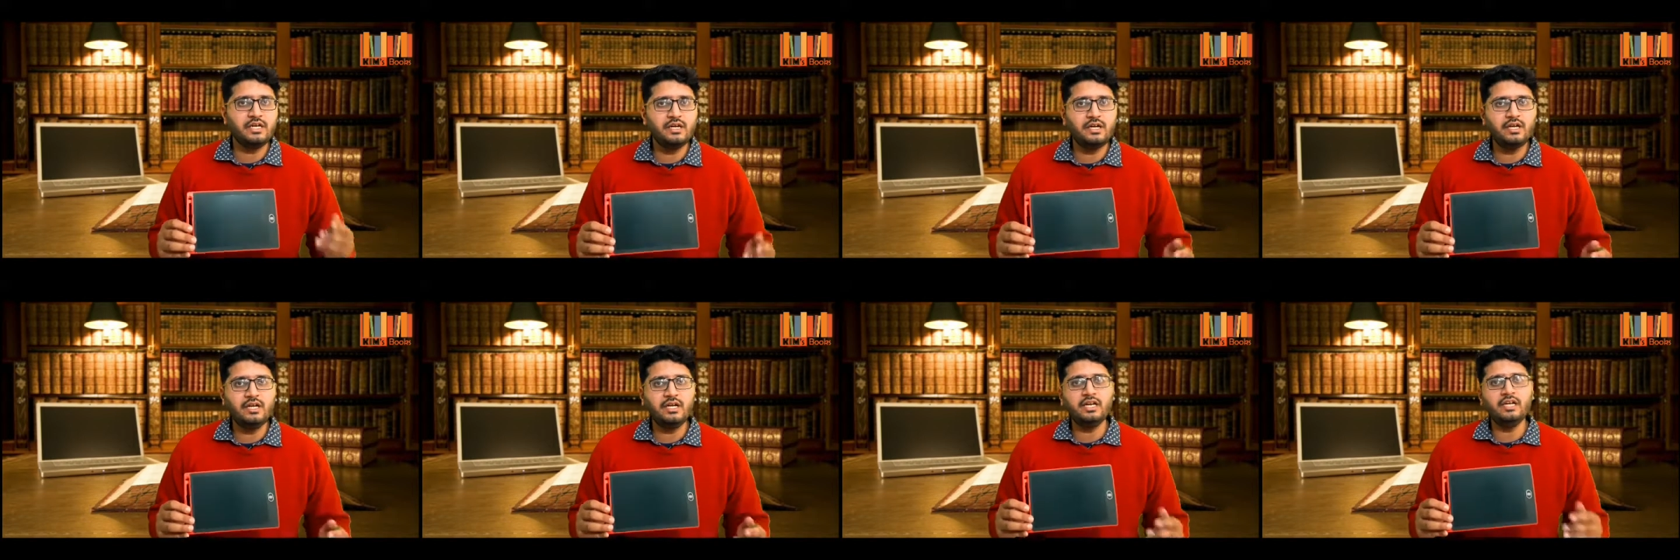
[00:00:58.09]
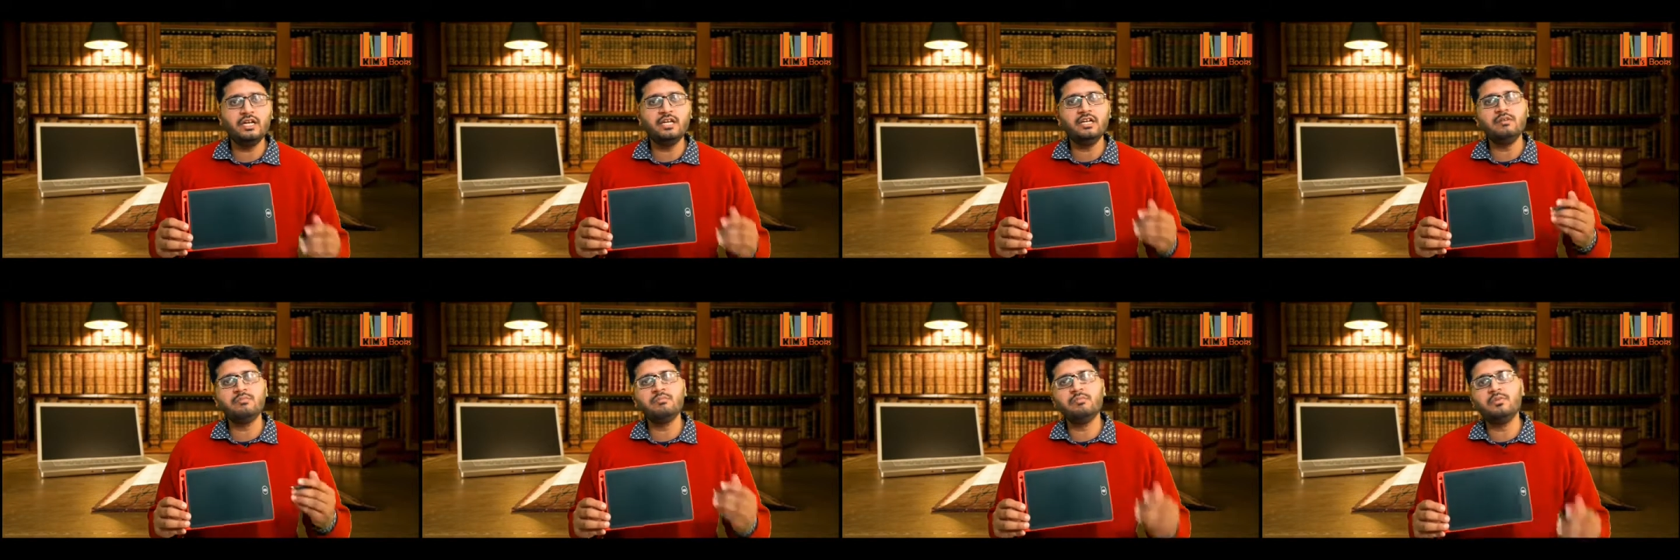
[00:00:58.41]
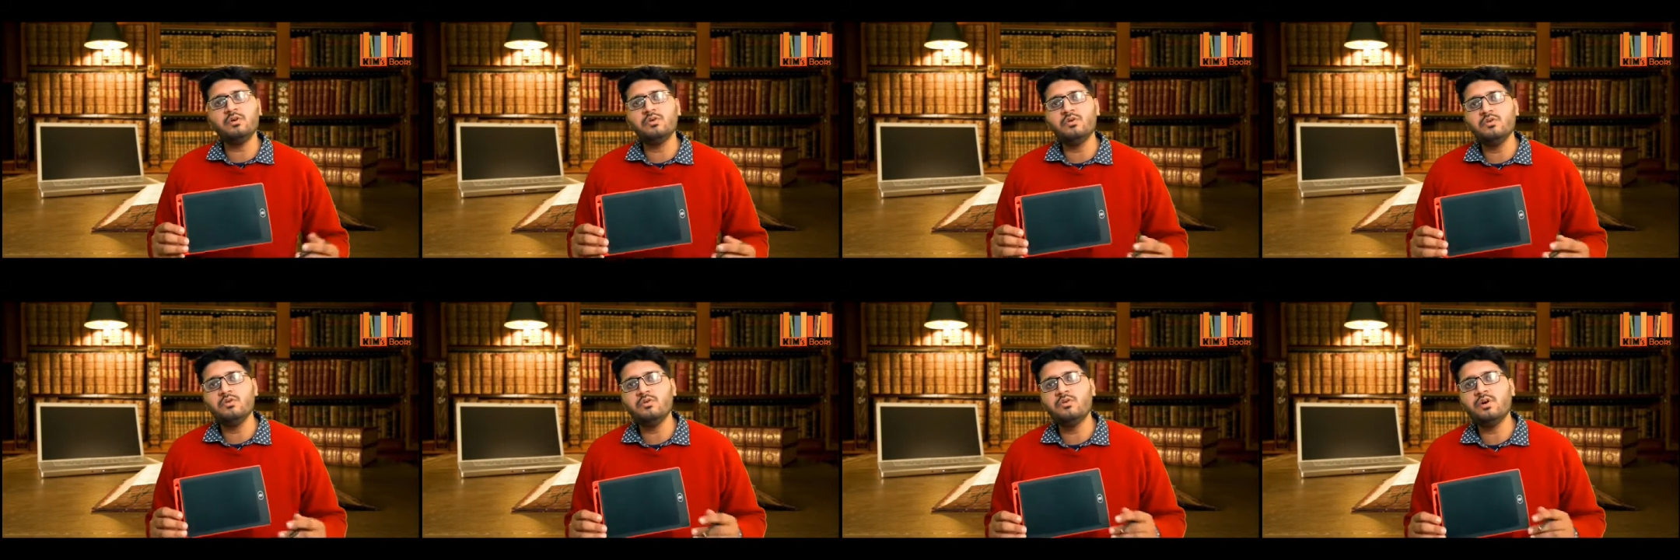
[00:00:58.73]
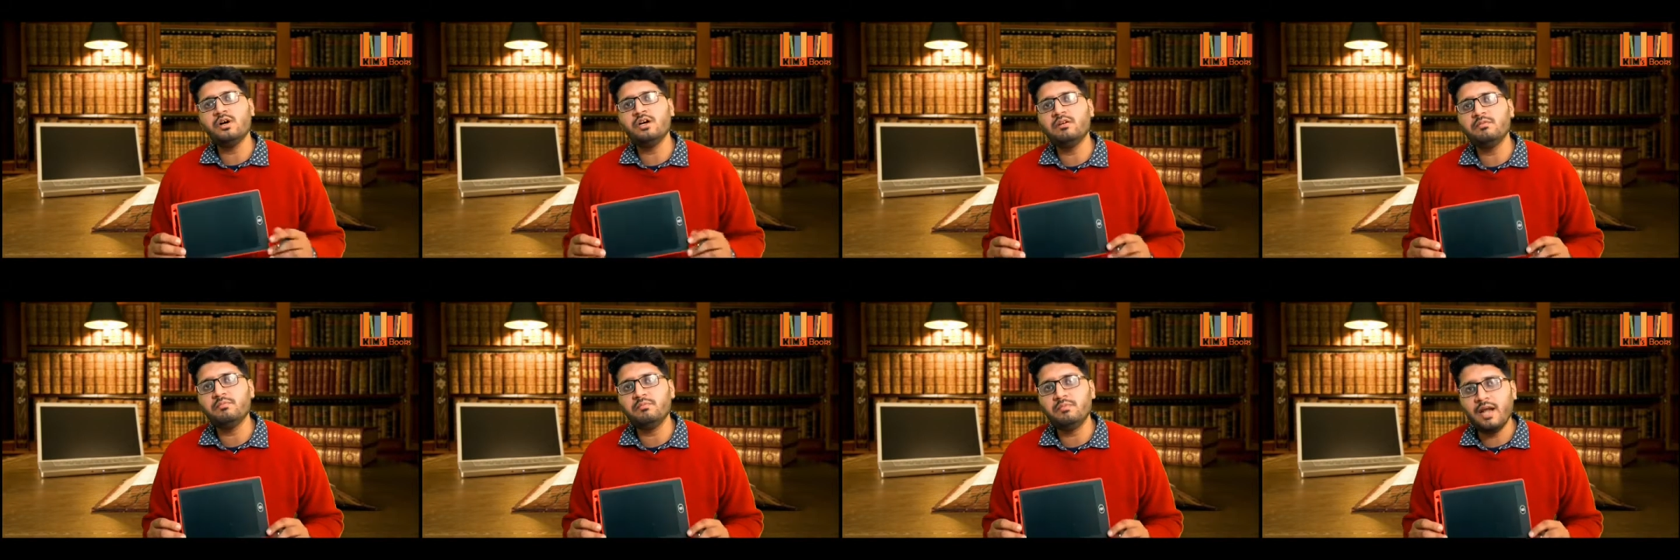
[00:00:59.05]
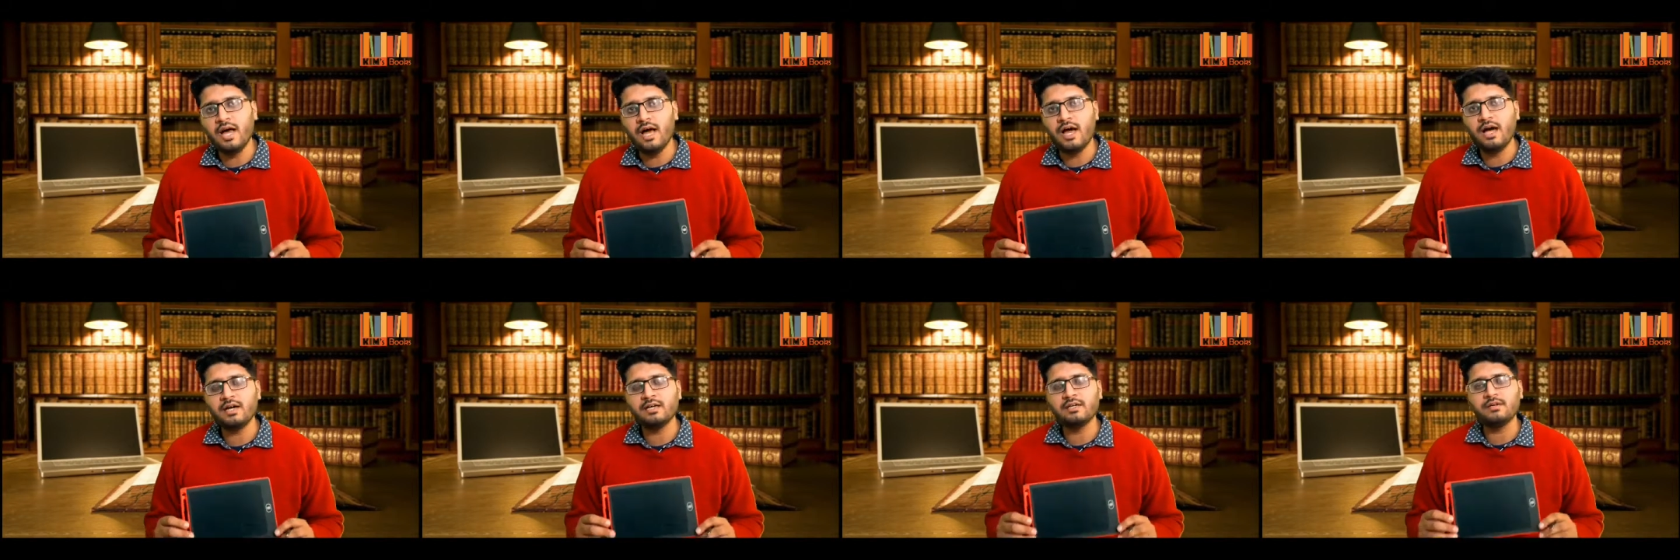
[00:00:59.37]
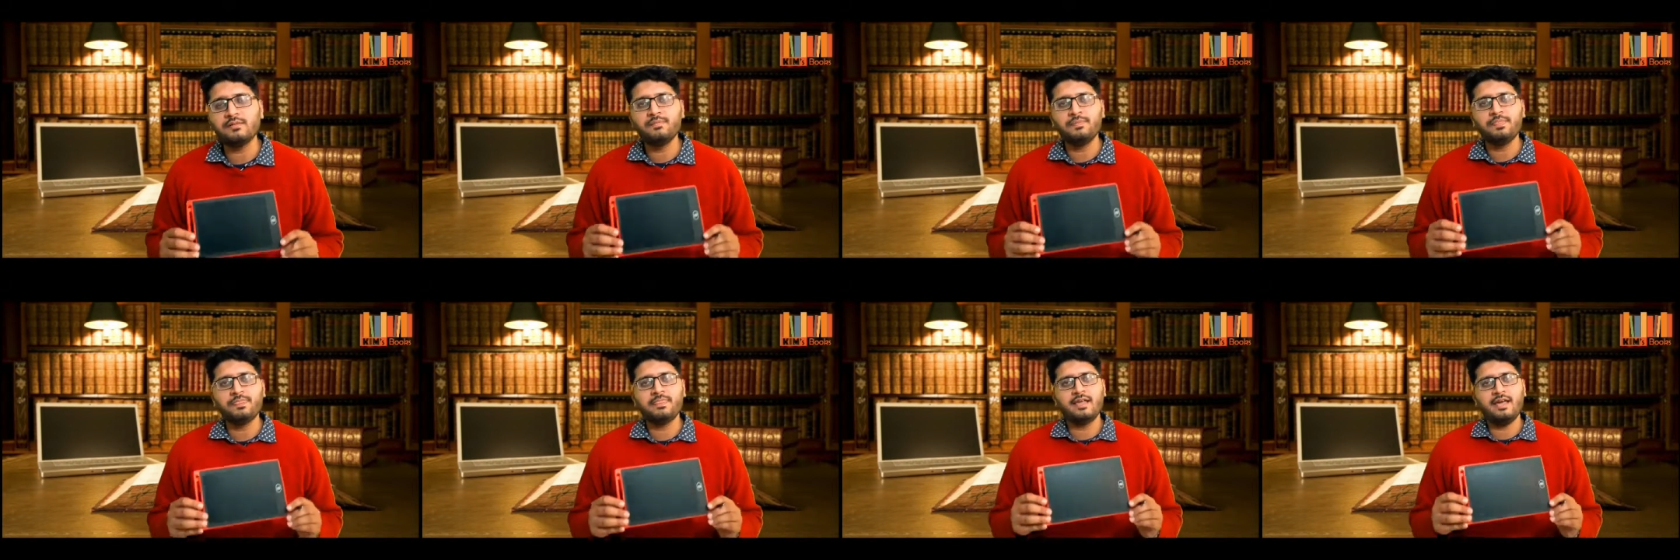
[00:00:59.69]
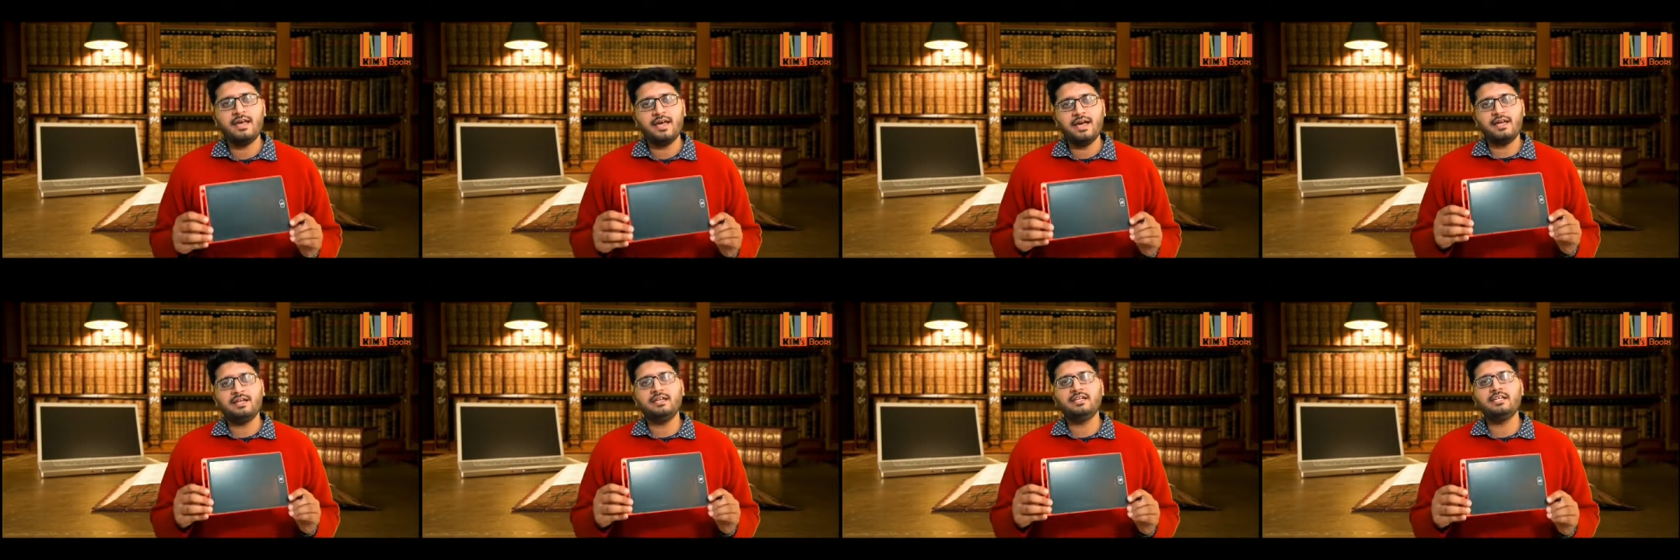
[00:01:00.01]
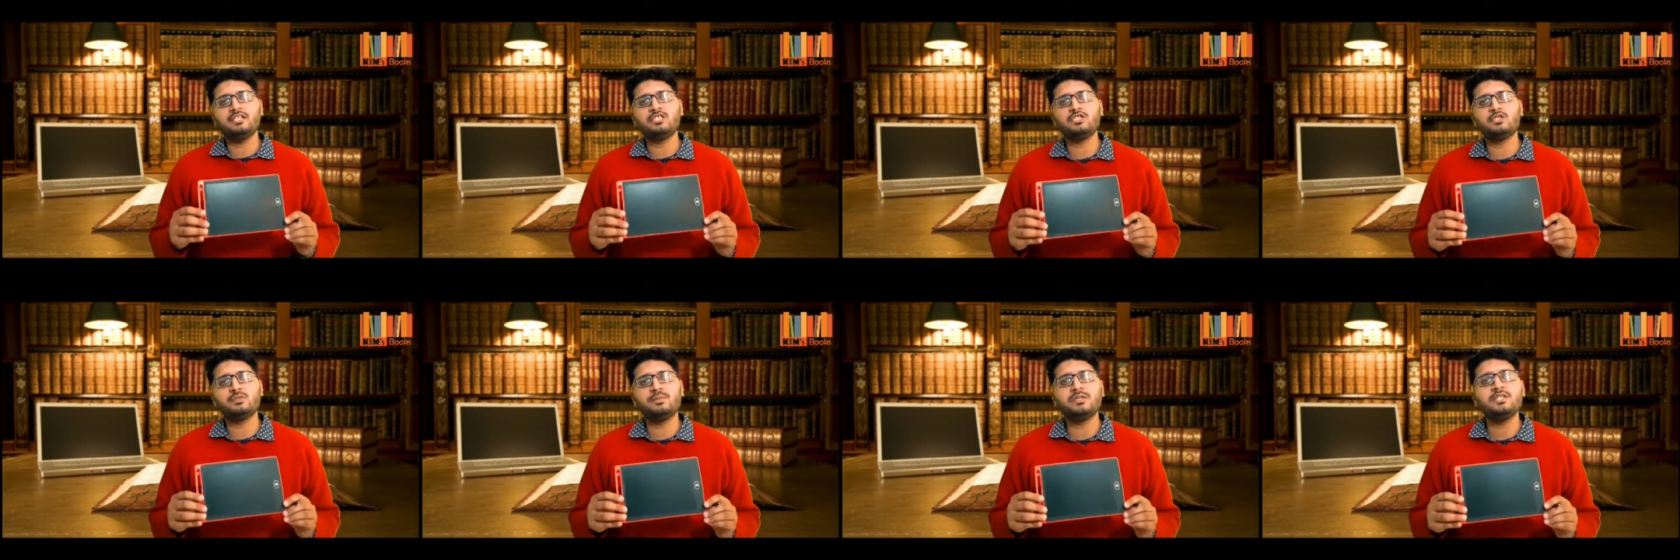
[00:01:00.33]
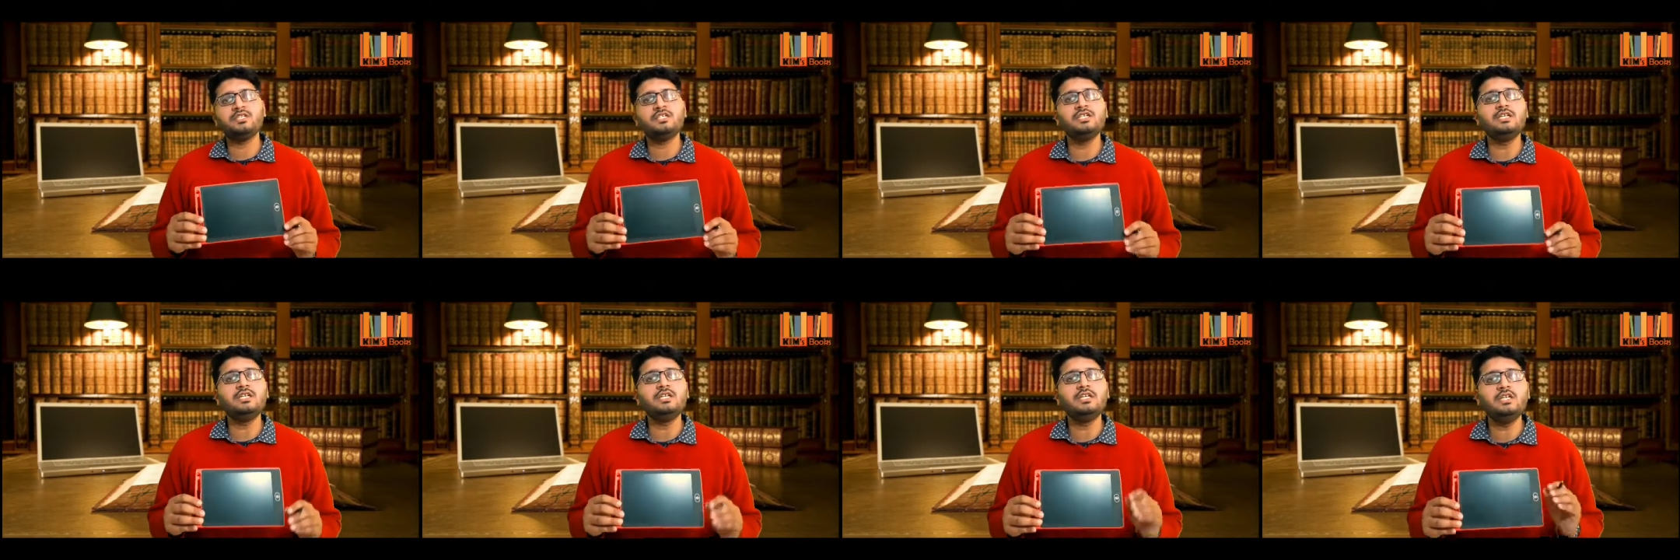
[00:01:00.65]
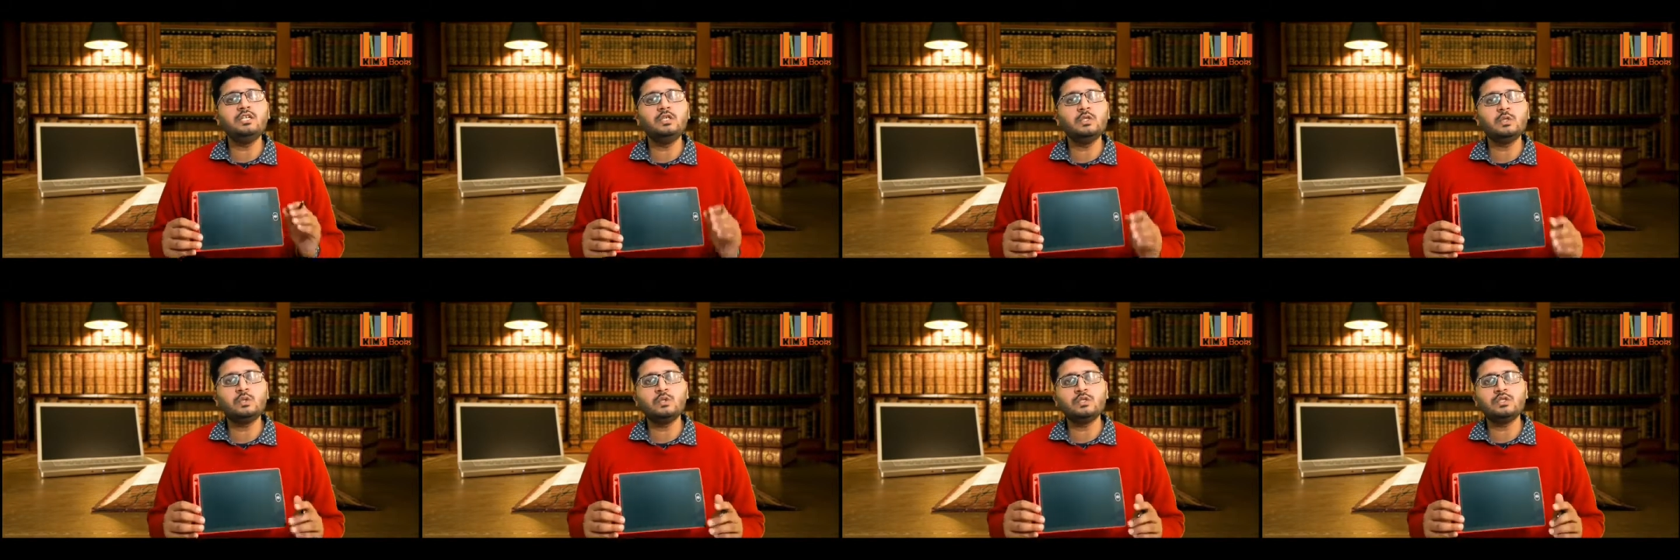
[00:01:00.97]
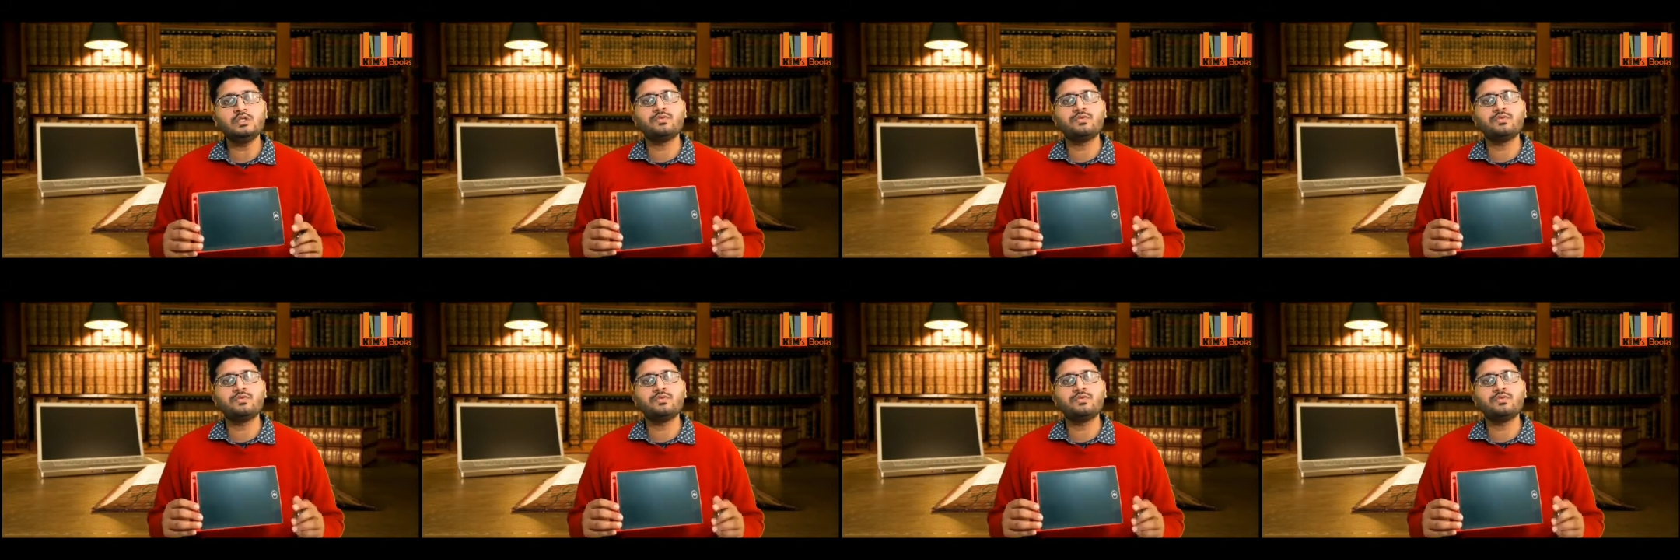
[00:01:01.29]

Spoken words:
green, blue and black, and it's specially used